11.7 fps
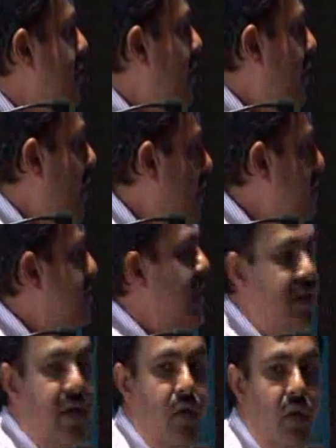satellite
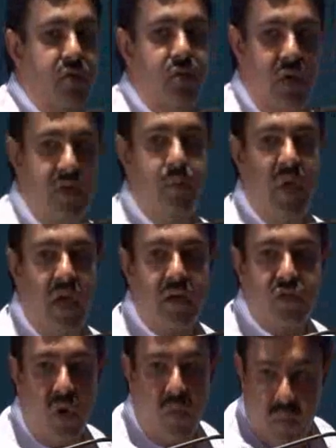inside that also is a
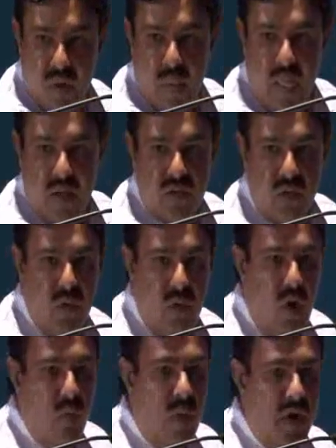big job. So
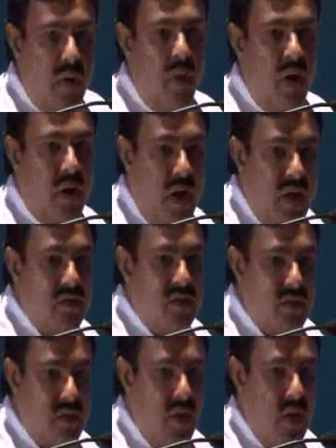you have multiple cranes,
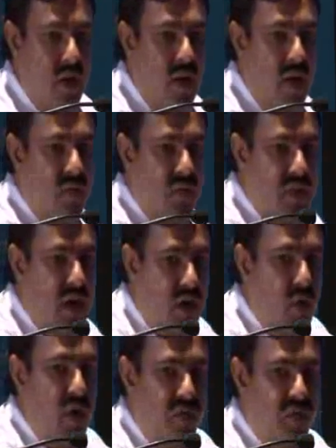and with that
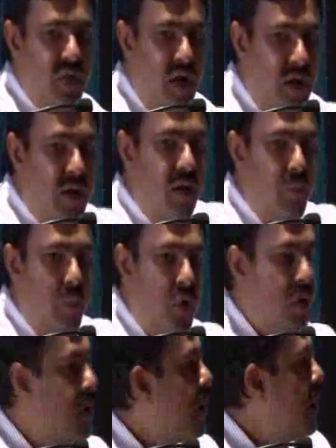you lift that and
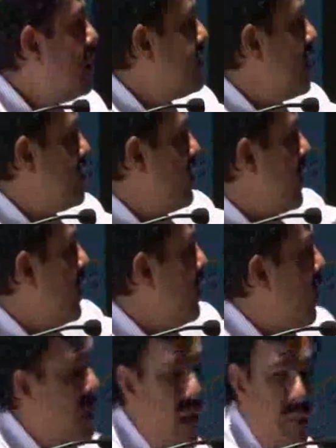put insert so that you
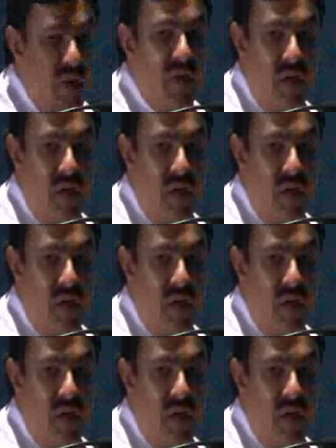don't damage